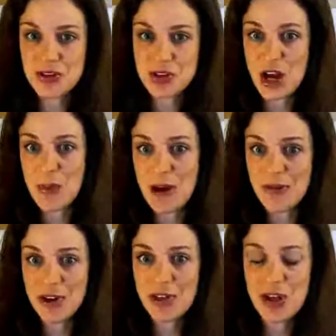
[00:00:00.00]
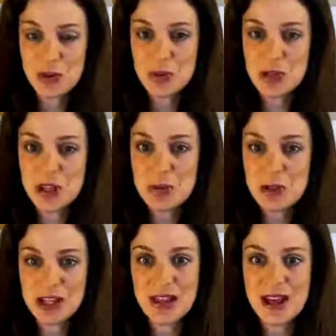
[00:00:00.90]
job offer that you really,
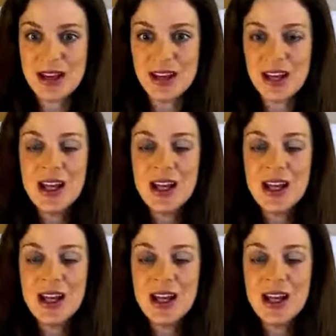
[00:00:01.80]
really like,